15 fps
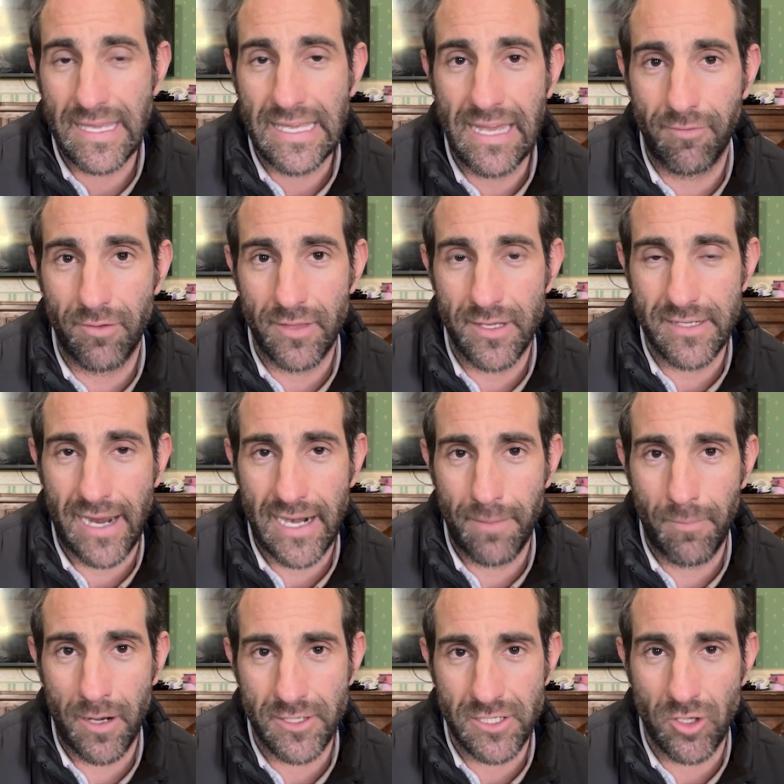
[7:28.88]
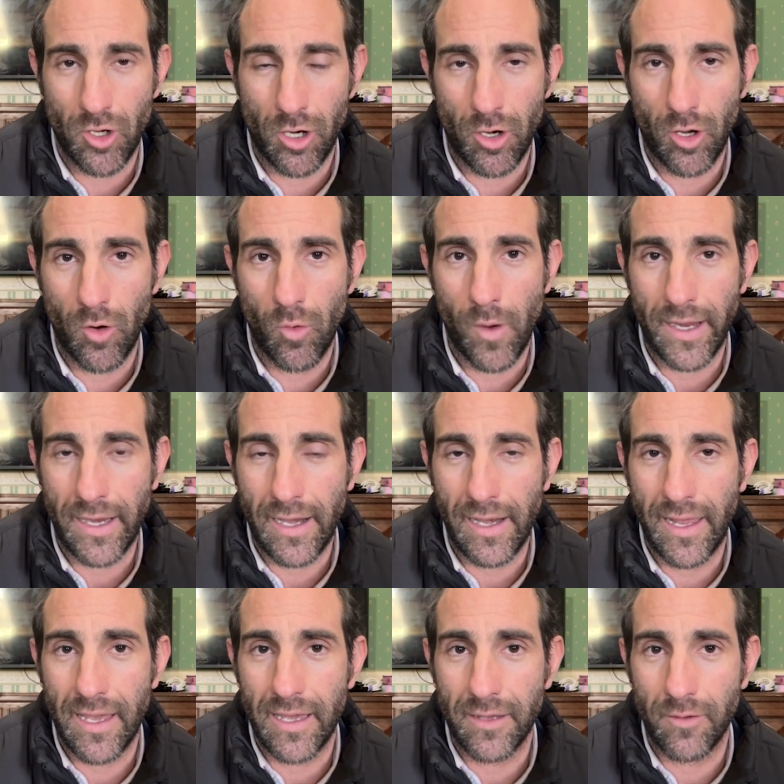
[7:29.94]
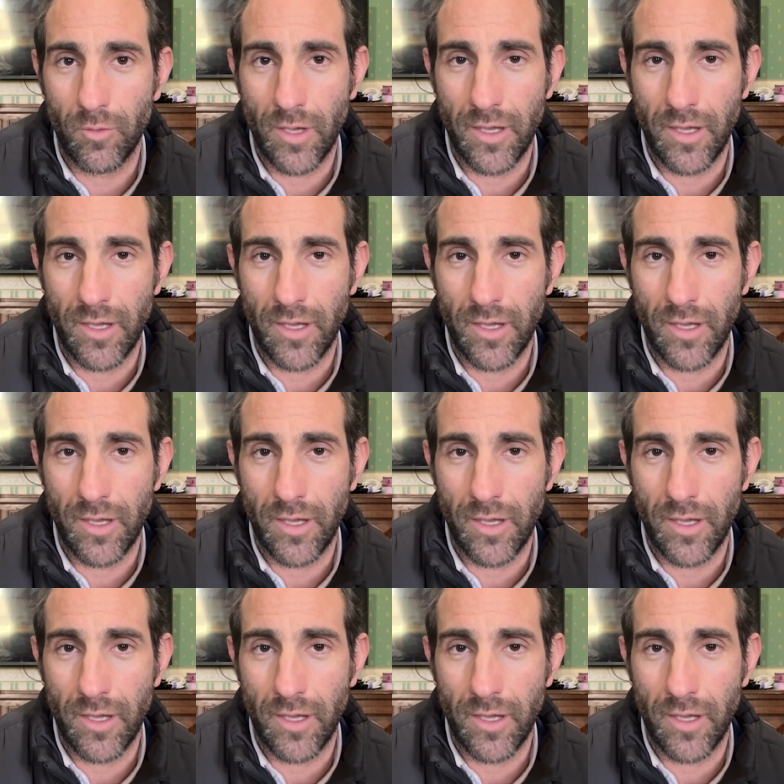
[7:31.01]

Given that Danny Mullins had gone a long way clear,